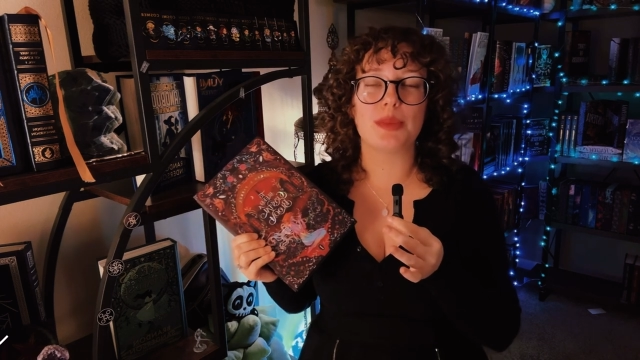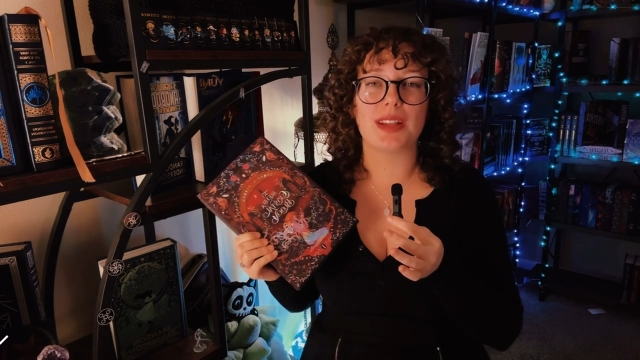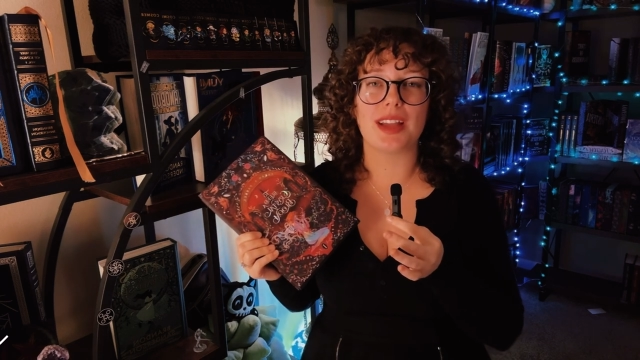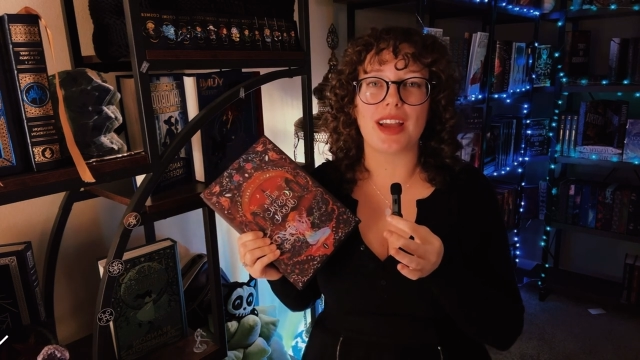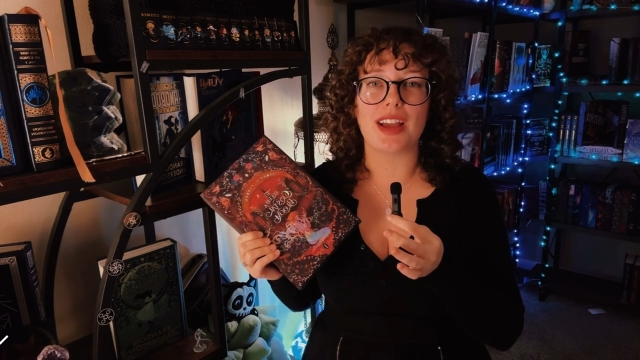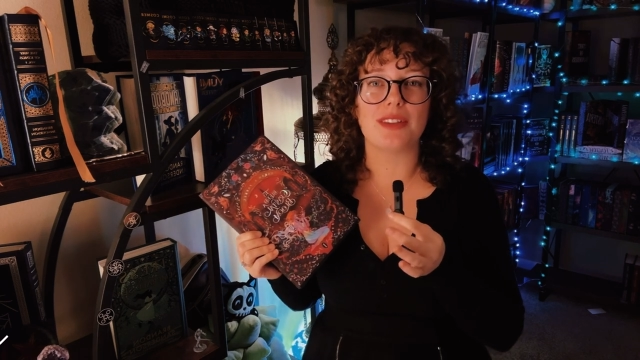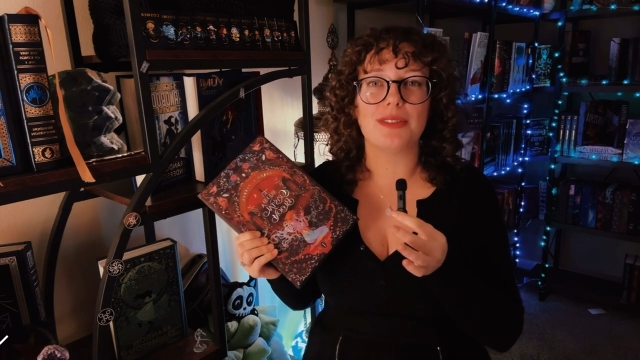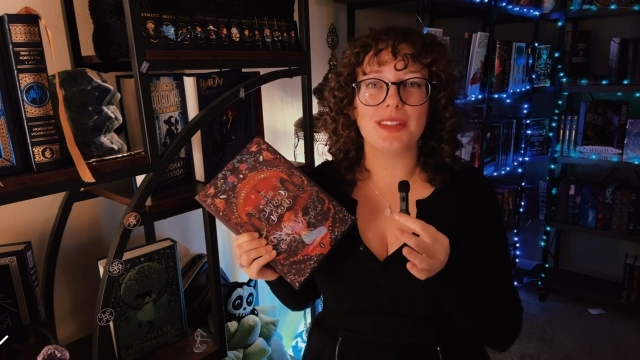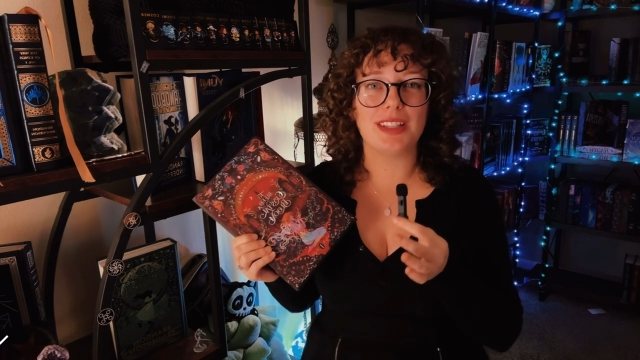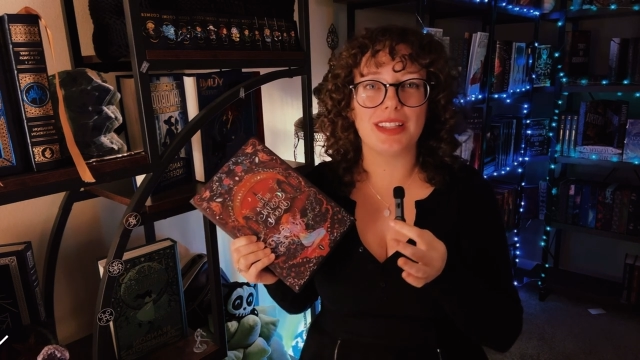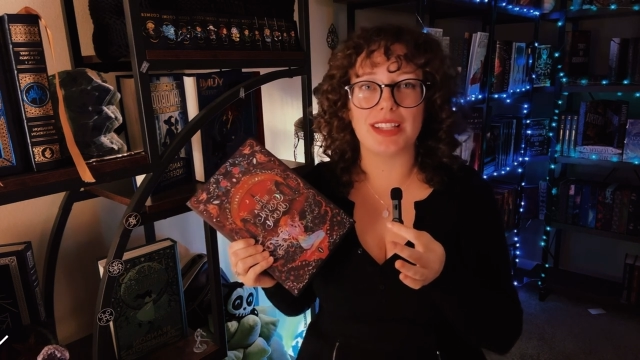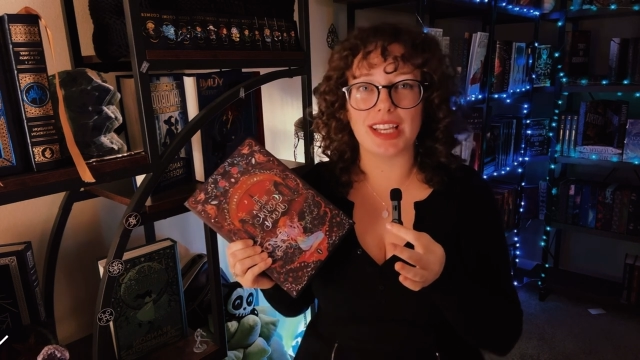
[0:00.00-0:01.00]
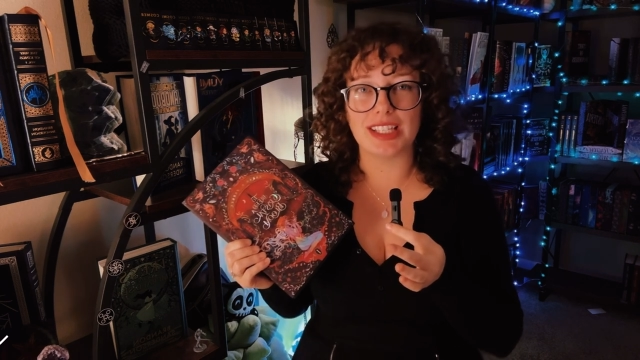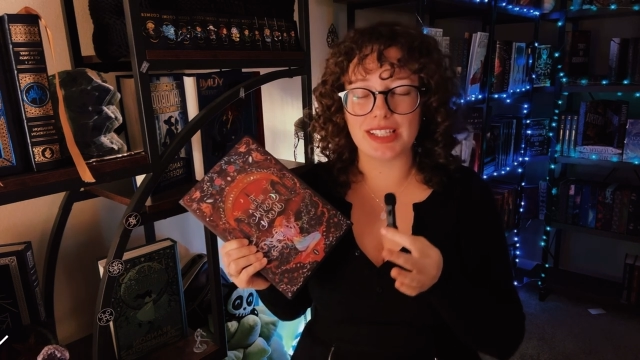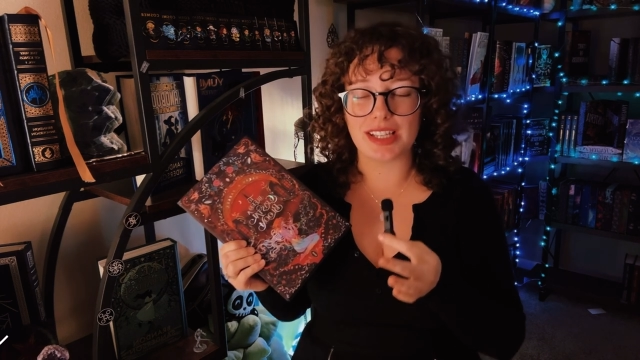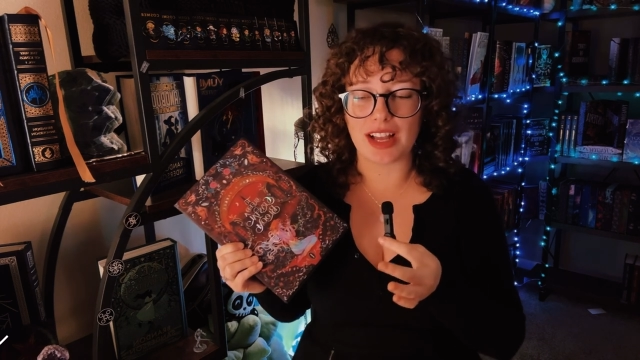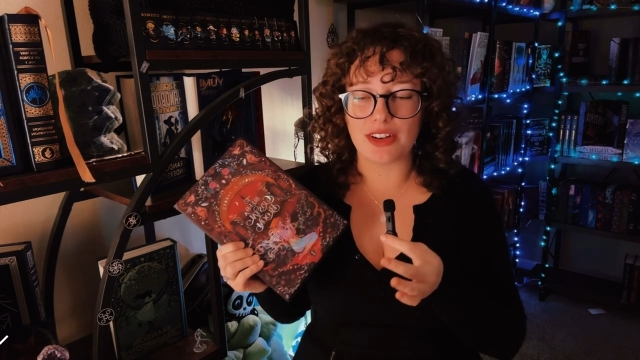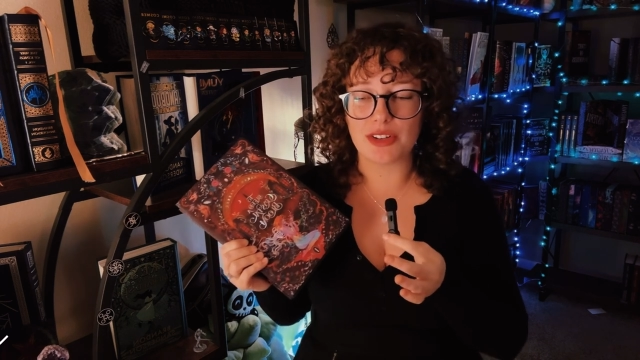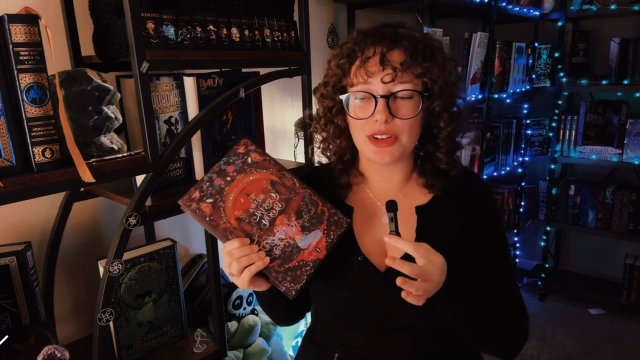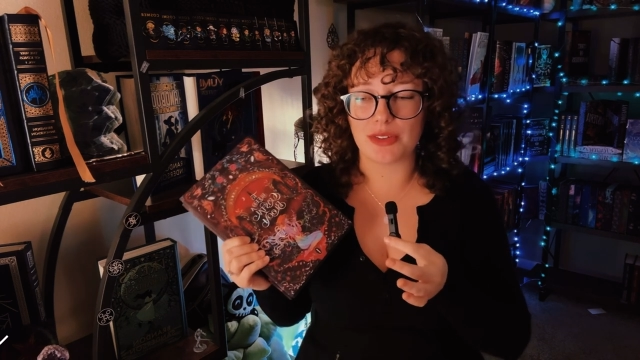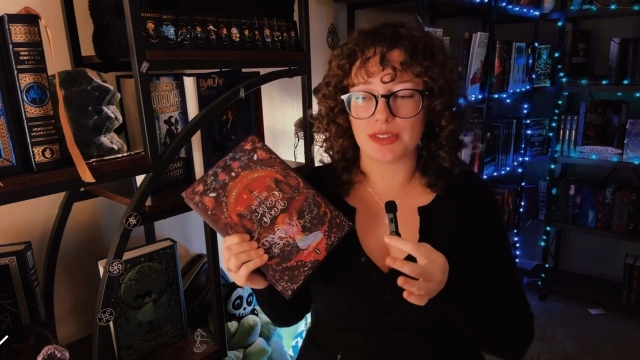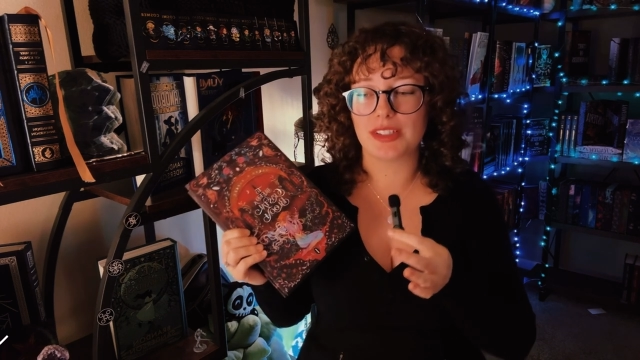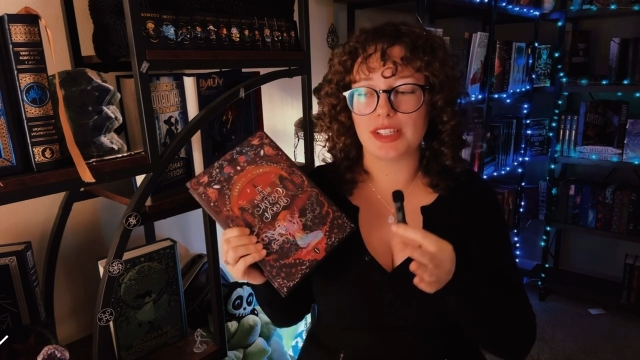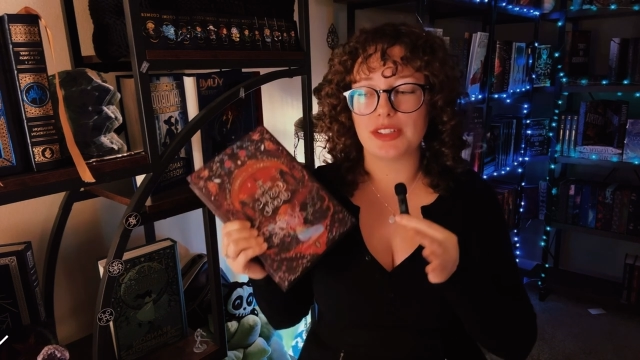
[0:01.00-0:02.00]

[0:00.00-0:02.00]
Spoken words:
but I really liked it. I don't know.